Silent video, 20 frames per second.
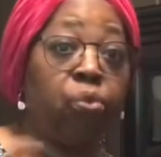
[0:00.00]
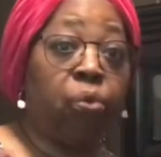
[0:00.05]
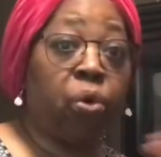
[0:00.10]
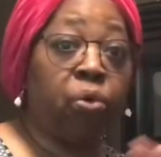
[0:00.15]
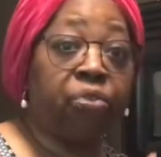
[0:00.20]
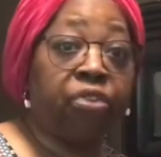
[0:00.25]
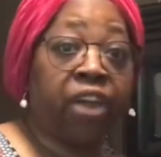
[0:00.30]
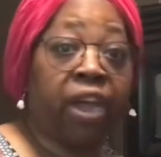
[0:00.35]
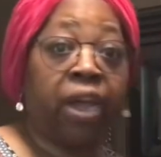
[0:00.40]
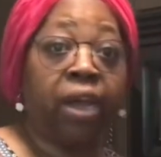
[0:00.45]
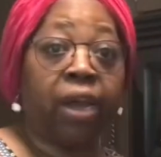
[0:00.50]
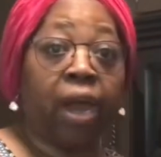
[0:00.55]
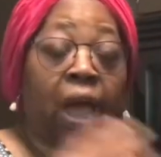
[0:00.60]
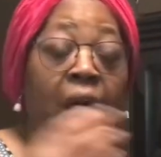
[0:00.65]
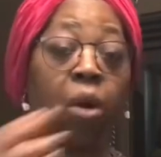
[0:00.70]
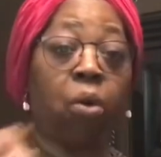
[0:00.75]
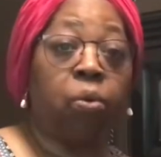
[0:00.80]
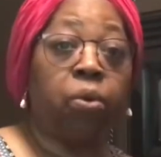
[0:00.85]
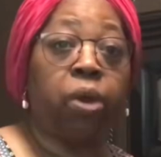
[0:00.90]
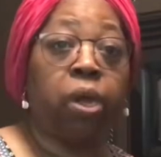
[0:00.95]
rotate
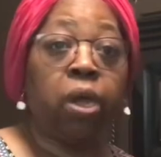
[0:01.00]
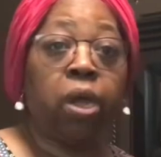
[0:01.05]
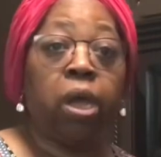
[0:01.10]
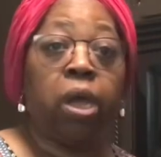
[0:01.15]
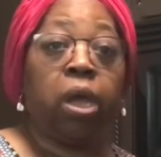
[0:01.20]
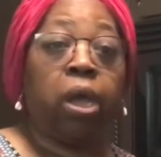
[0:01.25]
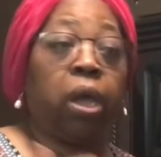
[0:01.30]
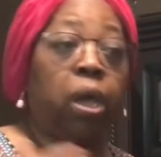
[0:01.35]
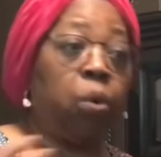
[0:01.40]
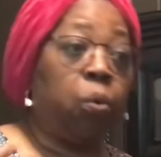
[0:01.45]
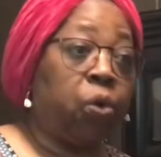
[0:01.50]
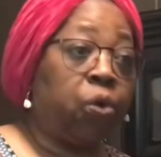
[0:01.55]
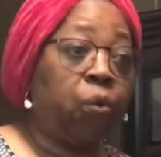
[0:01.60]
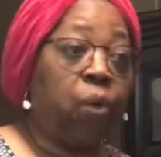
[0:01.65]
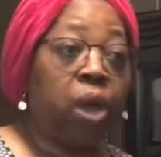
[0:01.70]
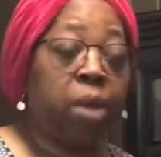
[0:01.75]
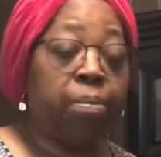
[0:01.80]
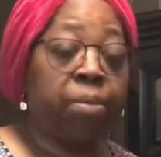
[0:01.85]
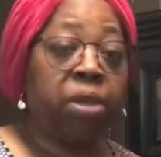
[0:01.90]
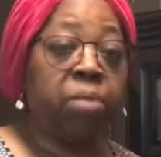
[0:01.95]
out. What do
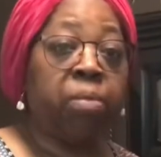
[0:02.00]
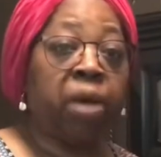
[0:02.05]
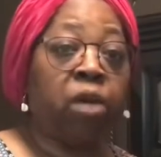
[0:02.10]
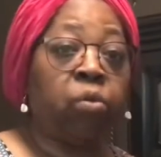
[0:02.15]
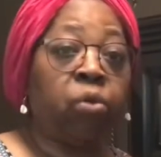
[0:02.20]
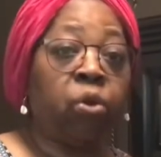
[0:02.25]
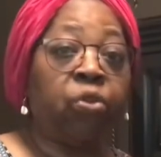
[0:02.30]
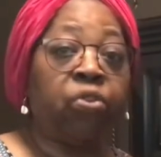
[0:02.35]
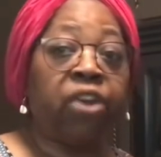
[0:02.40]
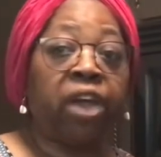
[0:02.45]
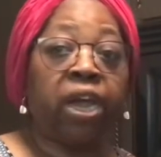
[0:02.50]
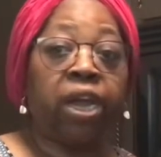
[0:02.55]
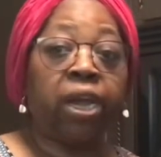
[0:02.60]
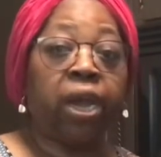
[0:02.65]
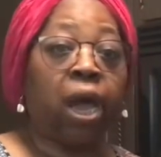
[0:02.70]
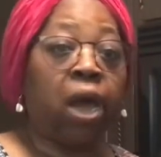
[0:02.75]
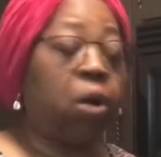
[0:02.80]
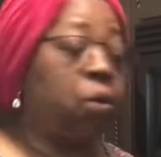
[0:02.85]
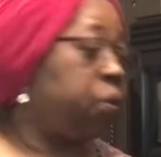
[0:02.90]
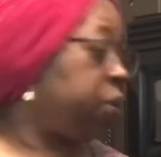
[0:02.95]
I mean by
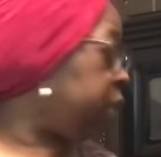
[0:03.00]
rotate out?